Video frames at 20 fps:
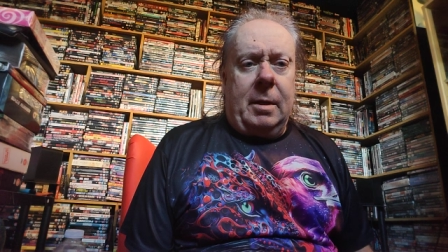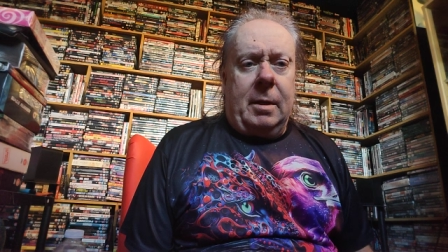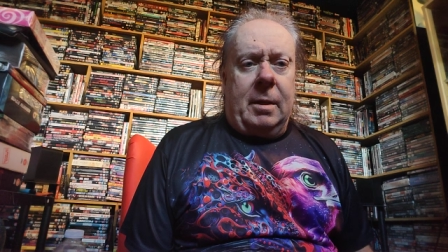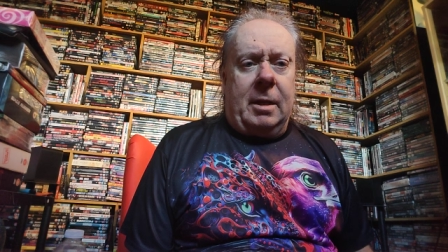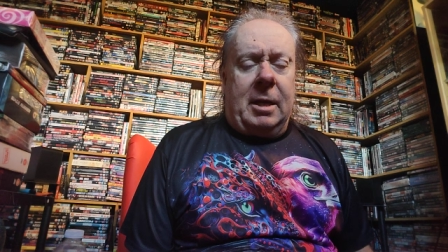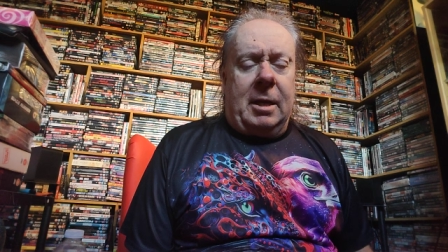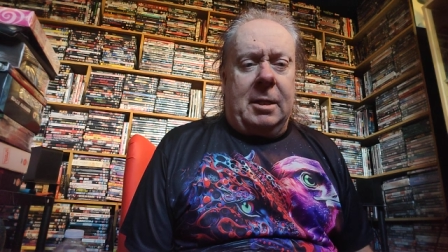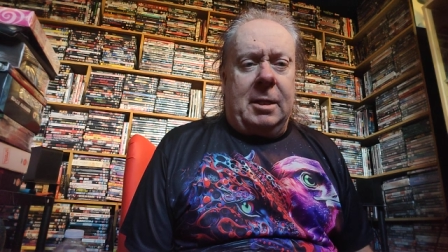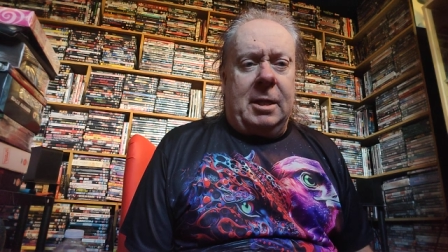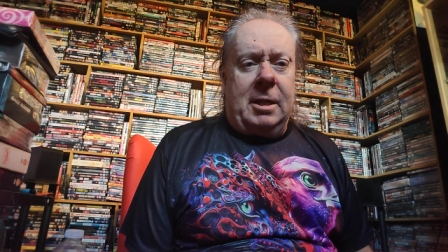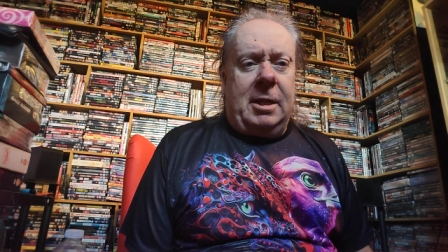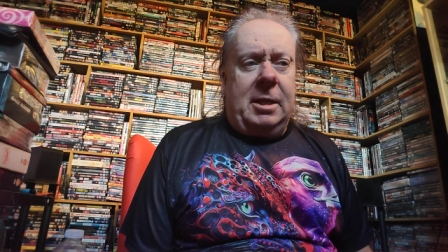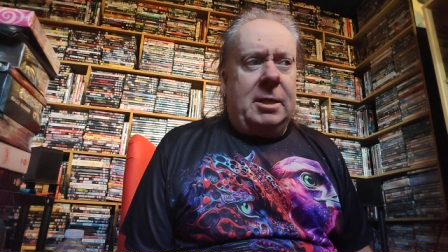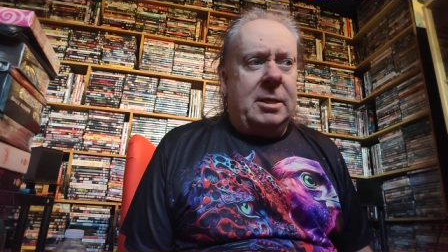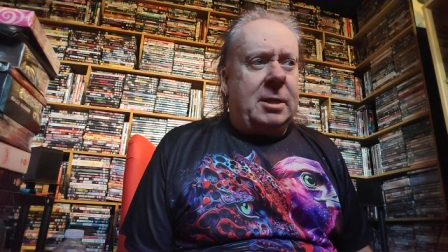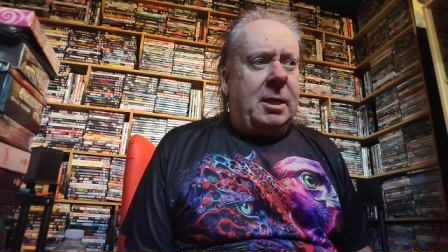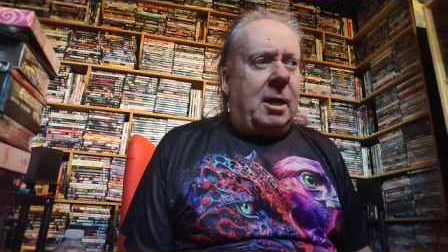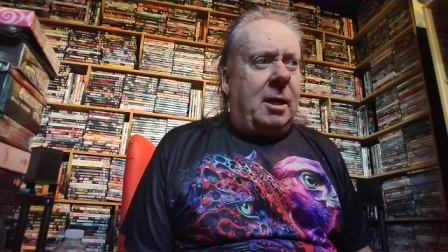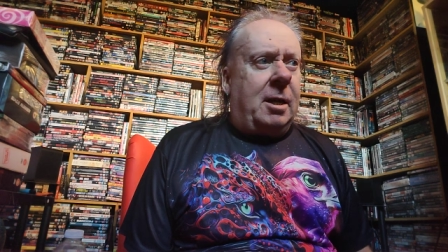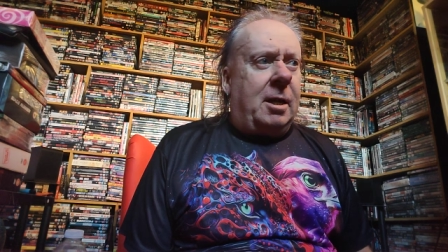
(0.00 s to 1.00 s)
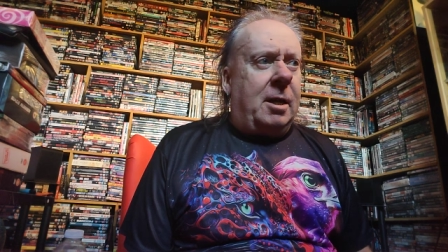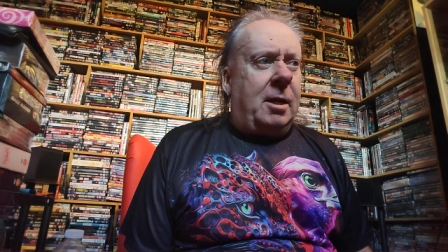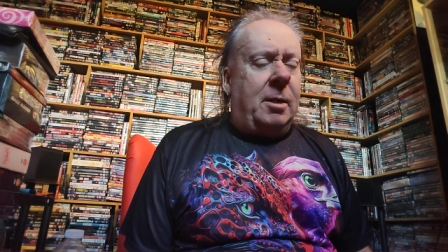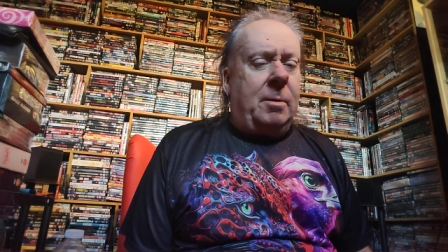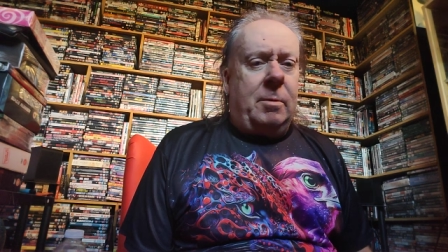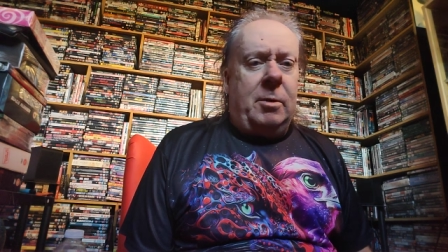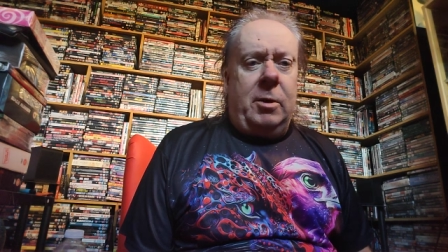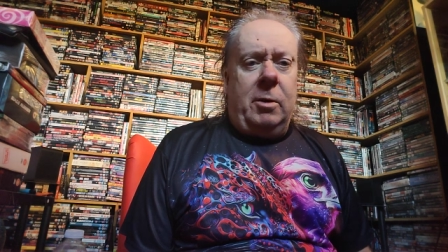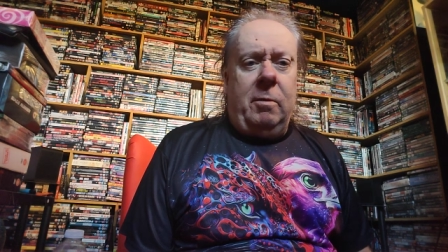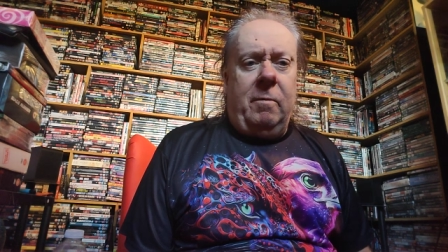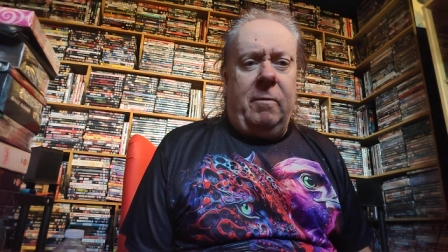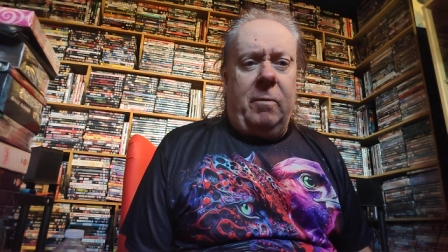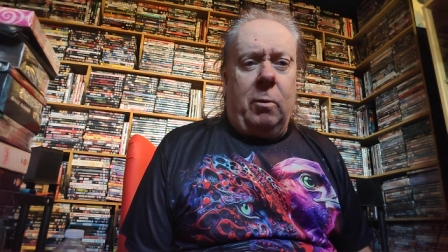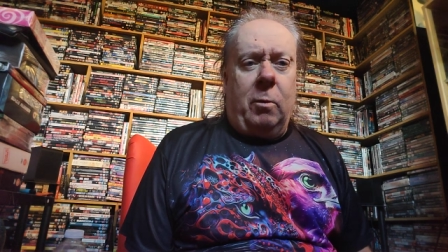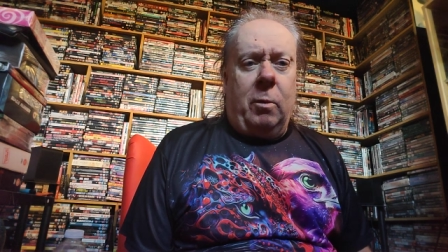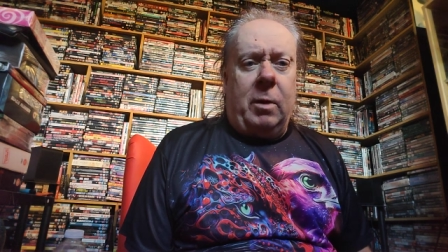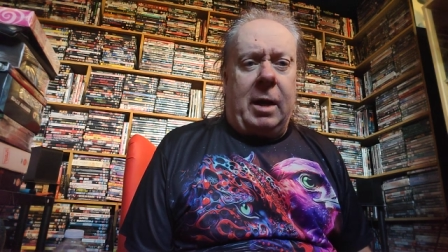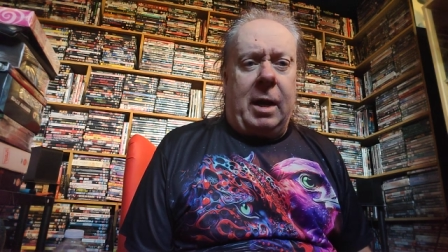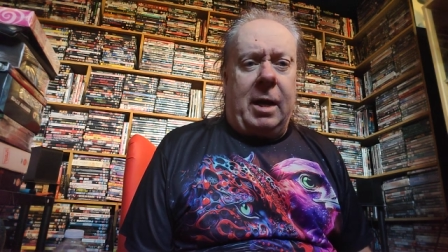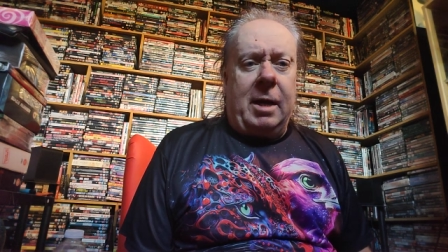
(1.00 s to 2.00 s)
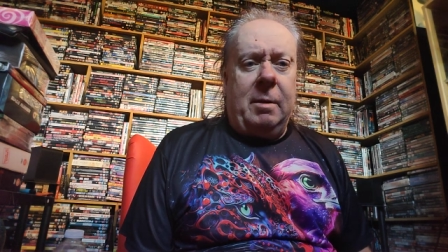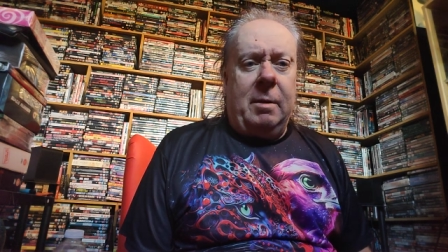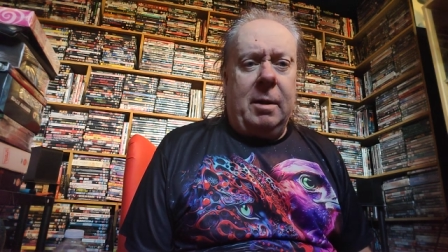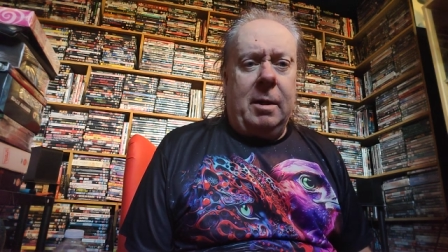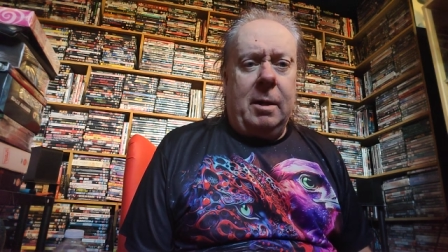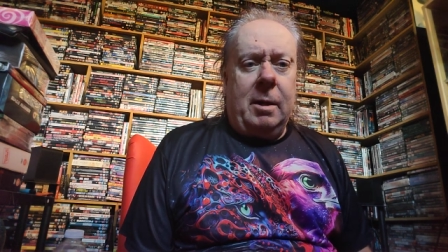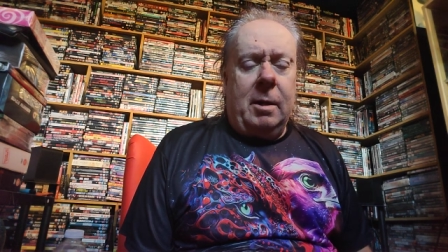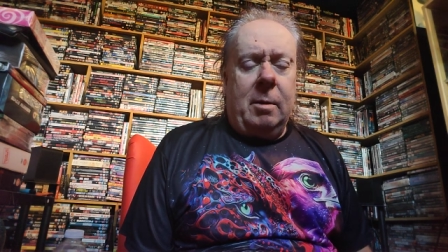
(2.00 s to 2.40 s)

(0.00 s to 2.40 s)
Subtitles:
that these new 4K